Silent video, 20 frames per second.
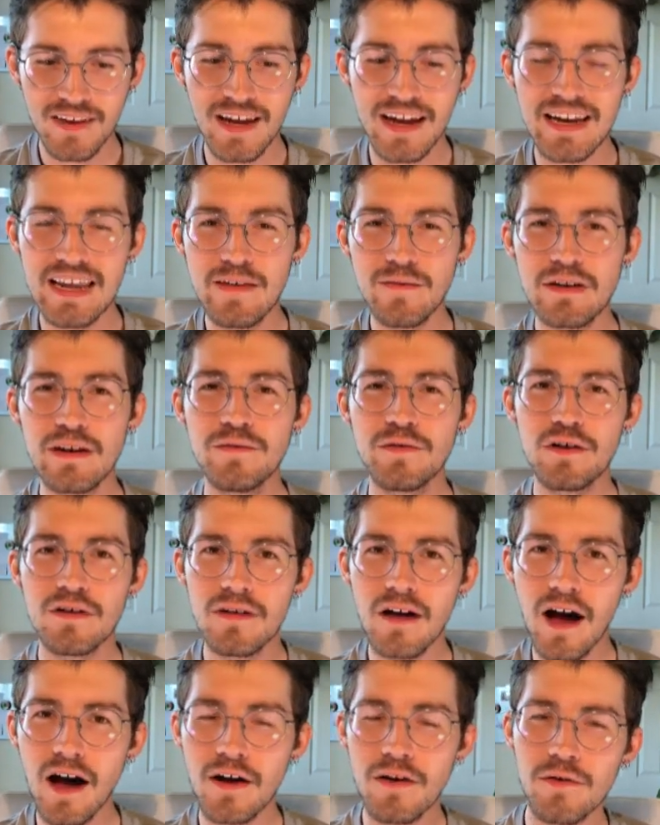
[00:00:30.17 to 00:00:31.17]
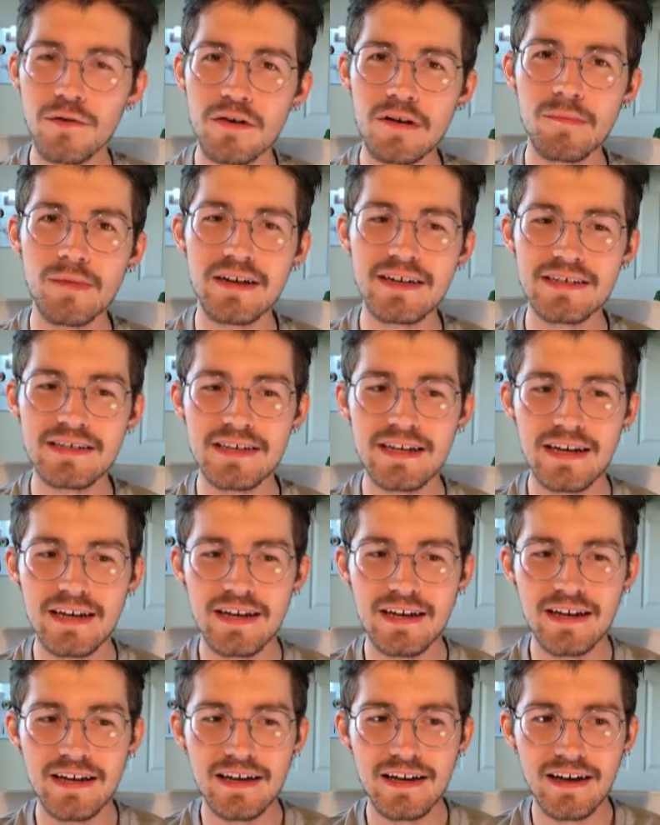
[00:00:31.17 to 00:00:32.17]
And even if you're not in Orbit,
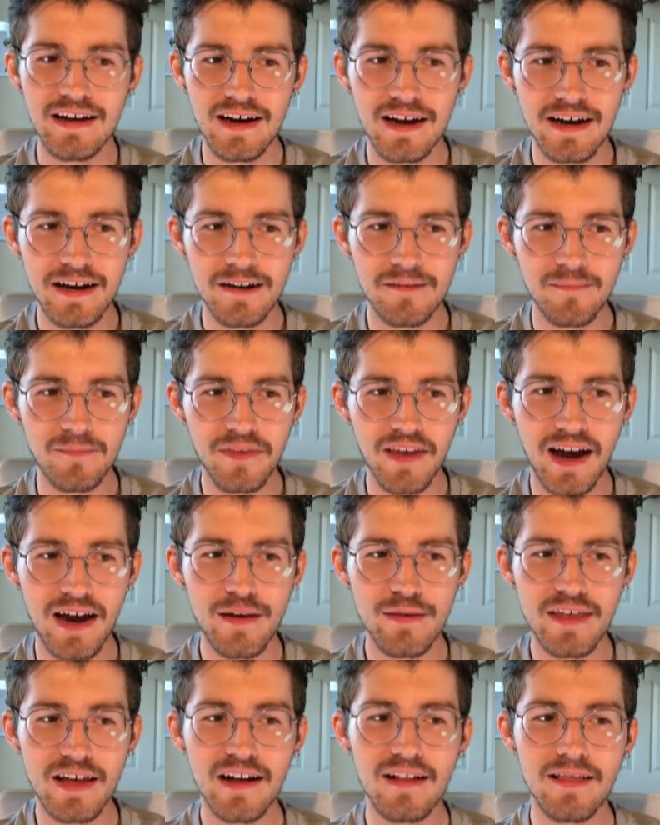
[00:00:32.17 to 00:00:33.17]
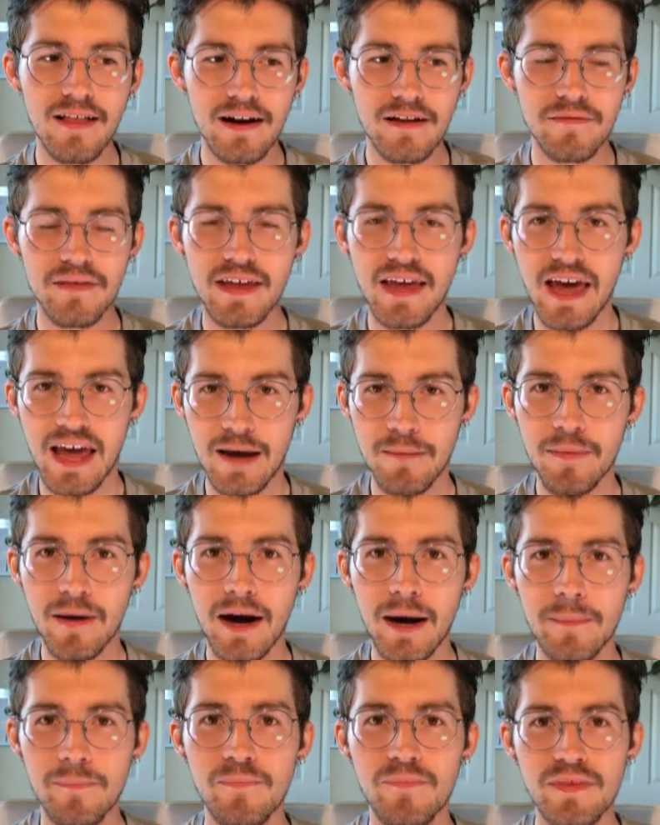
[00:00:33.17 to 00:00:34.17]
I think a lot of the
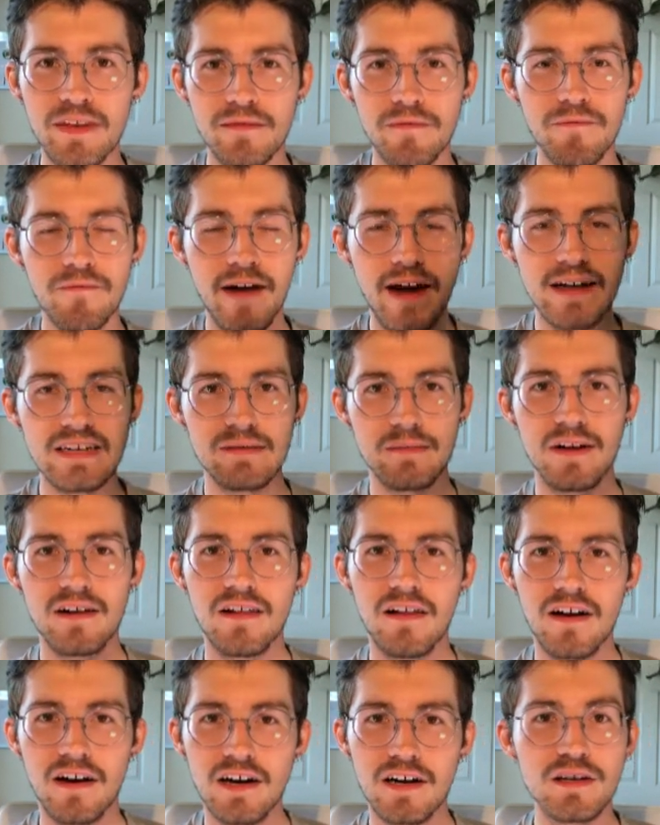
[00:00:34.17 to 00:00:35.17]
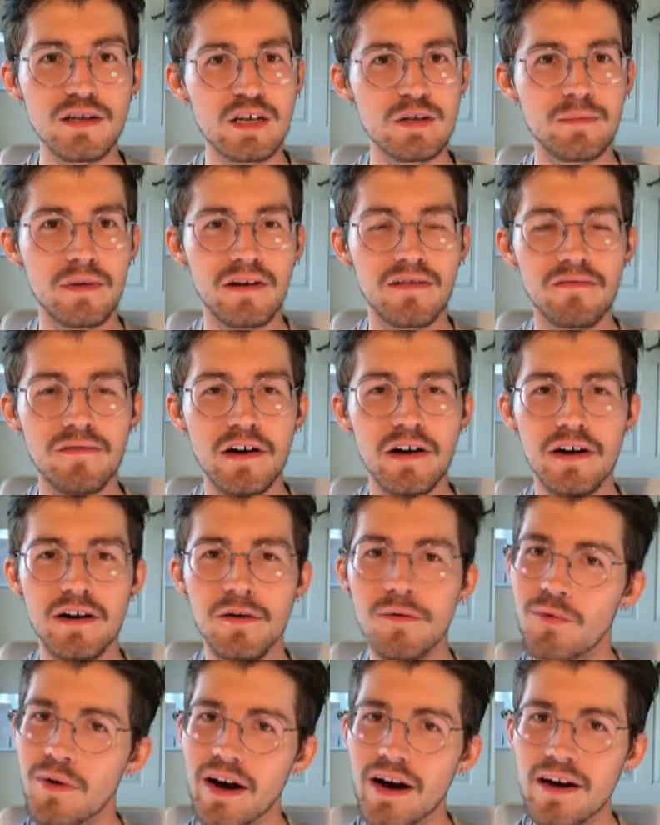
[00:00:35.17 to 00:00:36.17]
K-pop fandom at large has been very
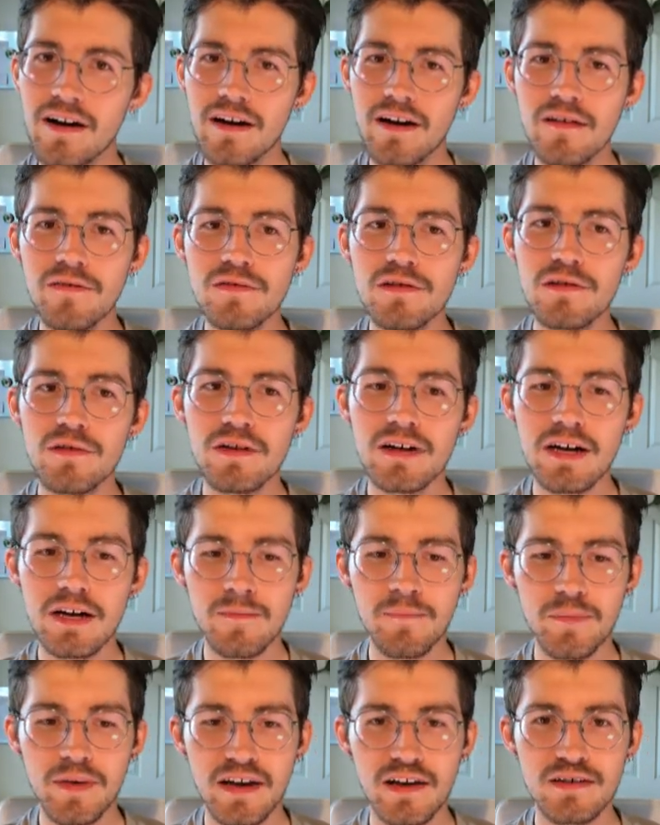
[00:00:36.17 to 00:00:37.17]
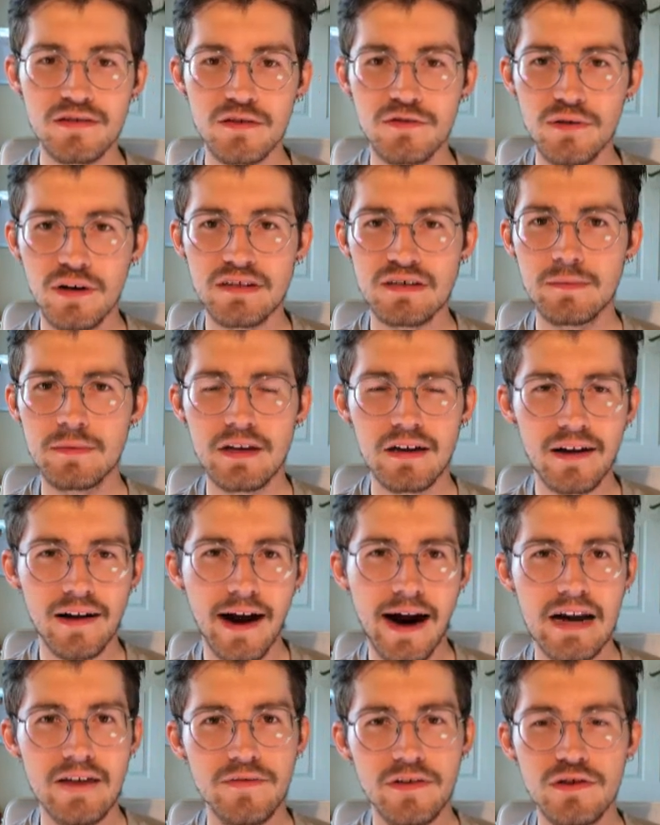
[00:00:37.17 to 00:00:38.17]
aware of LOONA because they're doing something
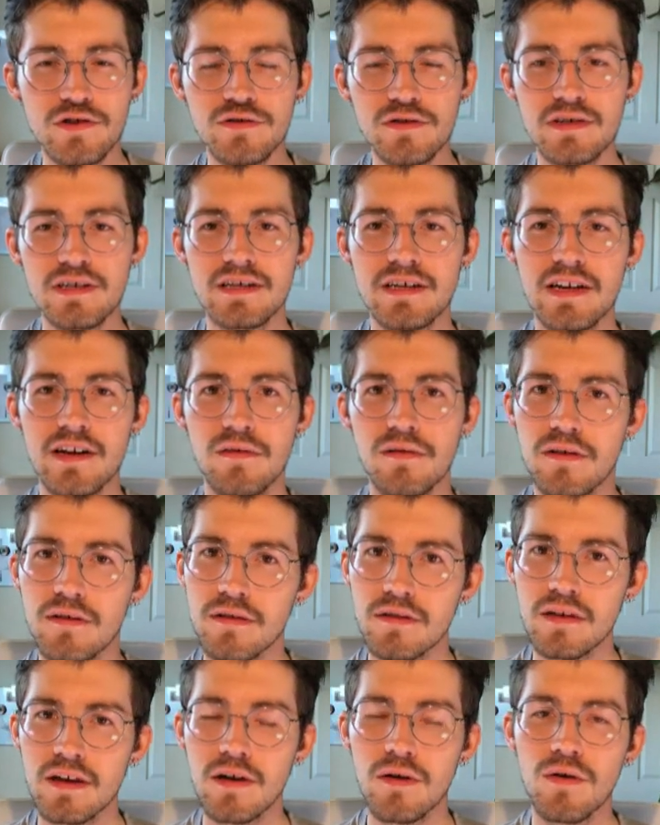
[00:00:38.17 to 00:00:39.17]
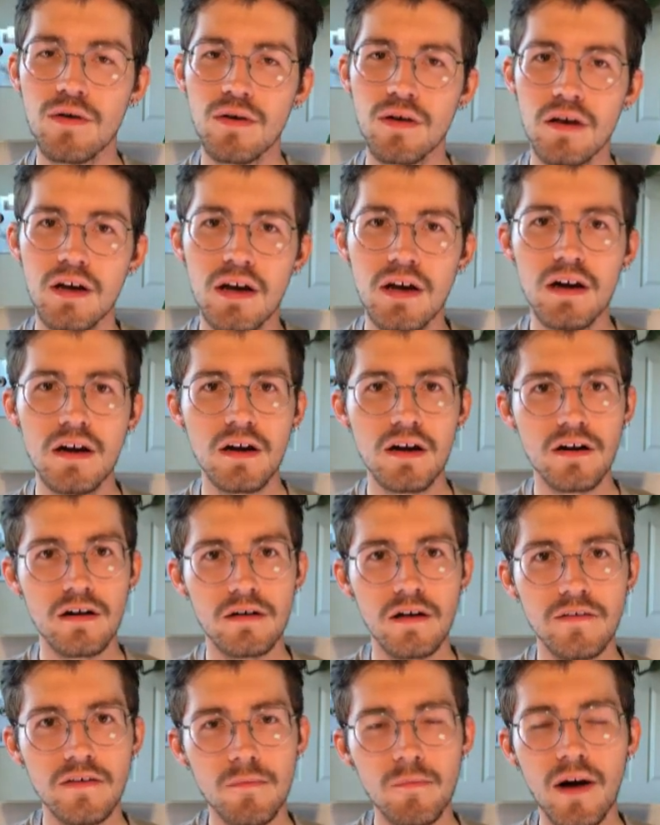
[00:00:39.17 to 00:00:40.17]
kind of interesting with the whole
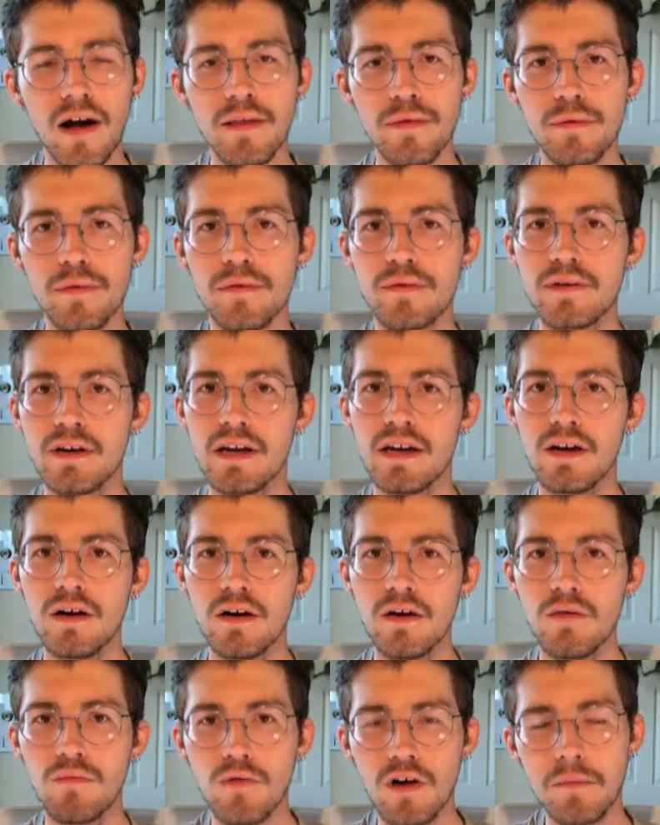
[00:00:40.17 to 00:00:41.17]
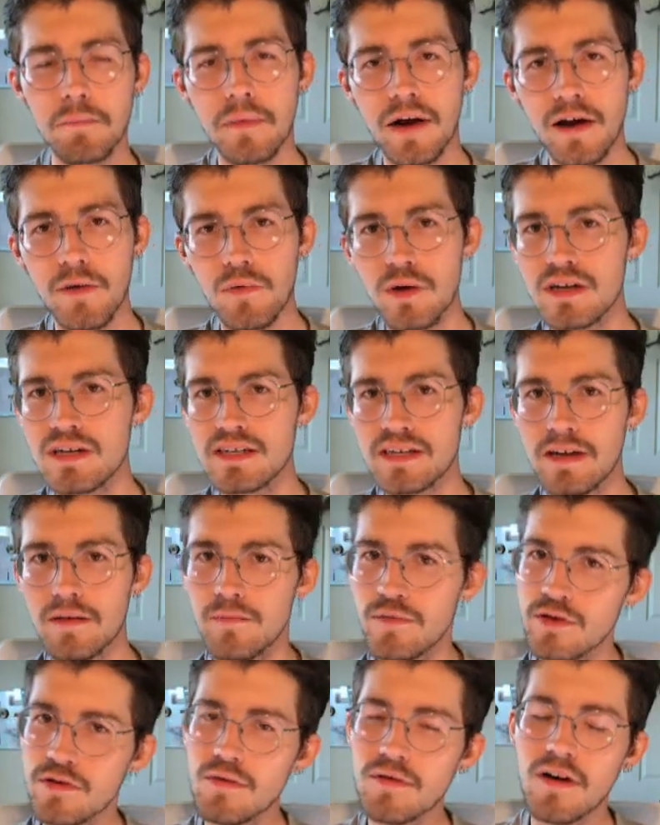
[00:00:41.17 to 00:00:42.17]
Girl of the Month, one-by-one
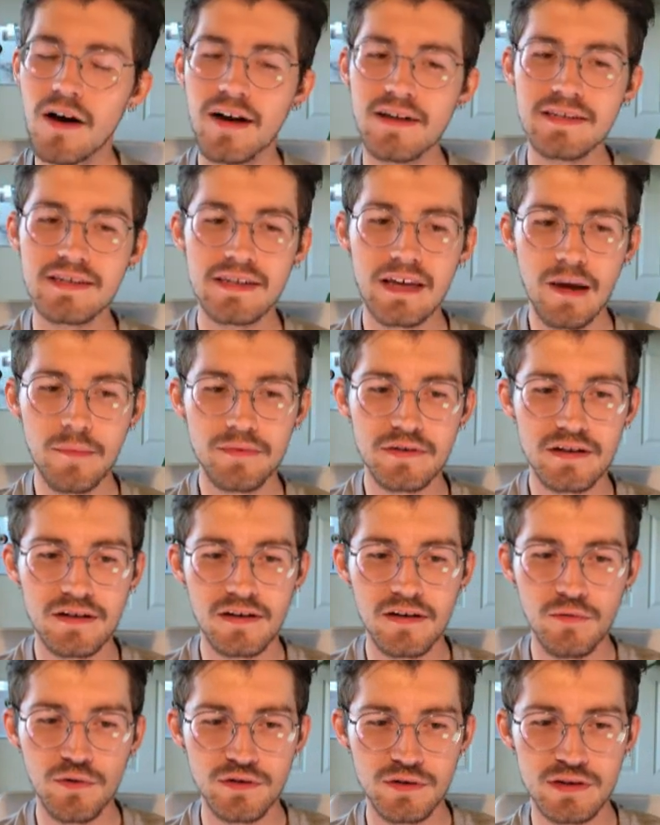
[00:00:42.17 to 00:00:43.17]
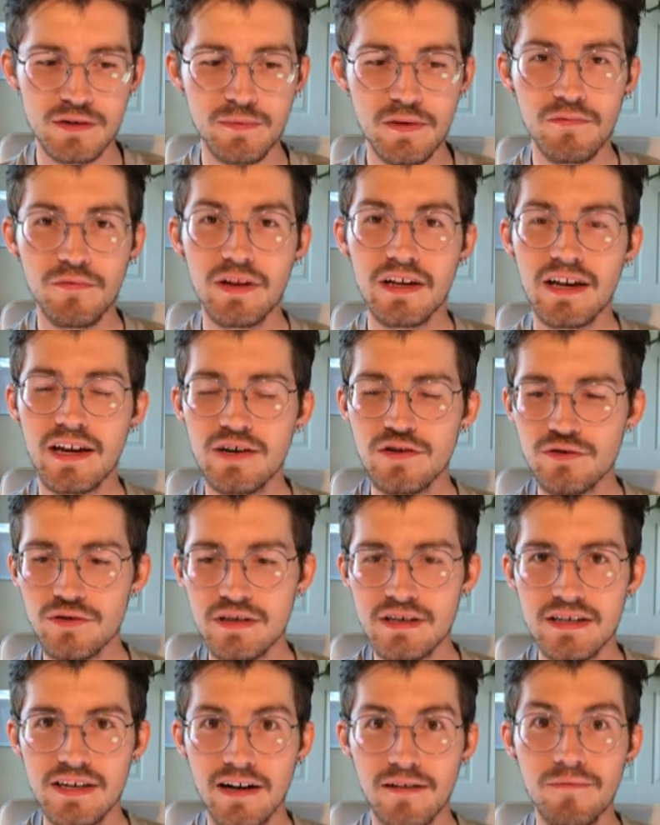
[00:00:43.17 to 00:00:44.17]
debut concept, which has been really
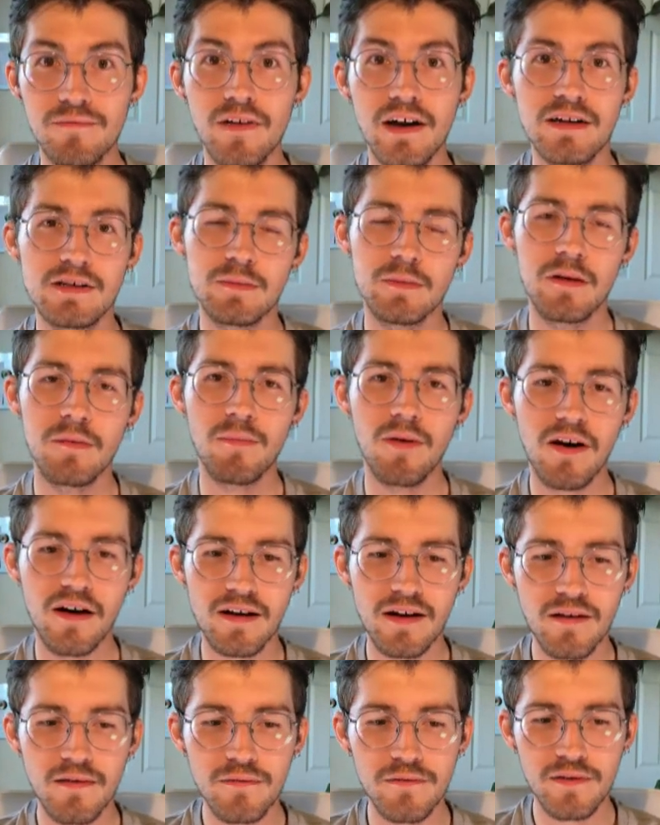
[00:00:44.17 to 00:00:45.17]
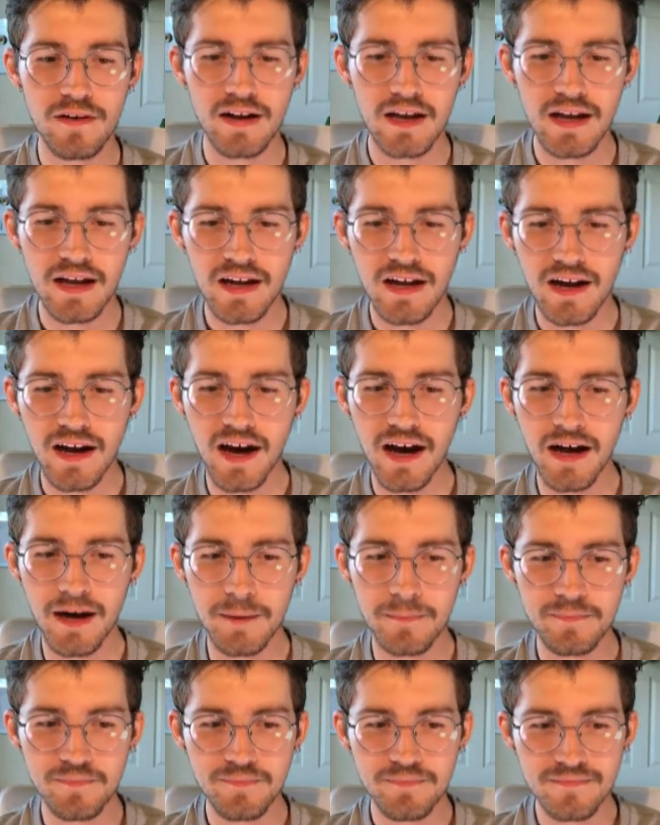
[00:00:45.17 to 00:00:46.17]
interesting and fun to be a part of. I